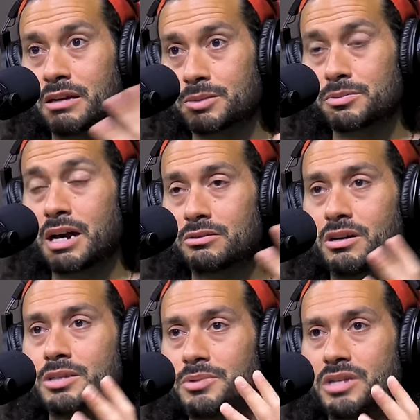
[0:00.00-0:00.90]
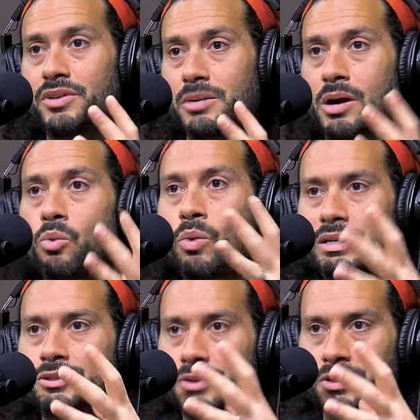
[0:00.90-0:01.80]
I'll I'll talk specifically about
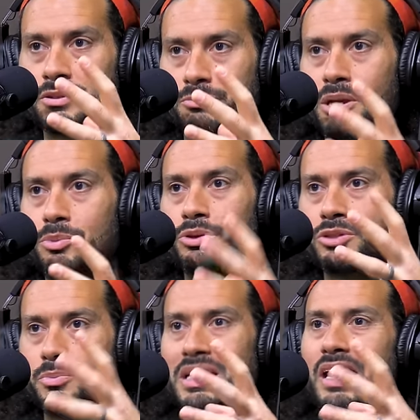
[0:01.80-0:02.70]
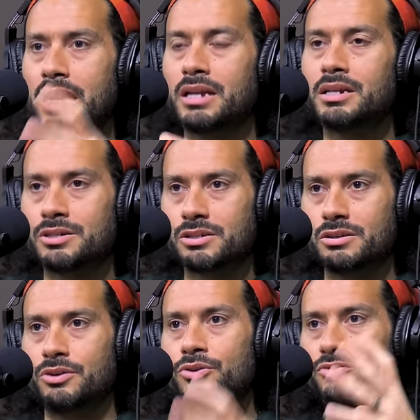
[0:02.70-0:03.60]
Westerners, people who speak English
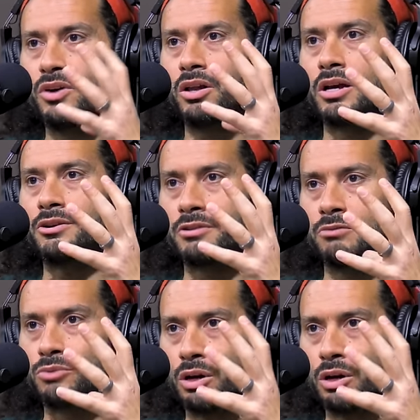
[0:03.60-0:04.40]
who fall under a,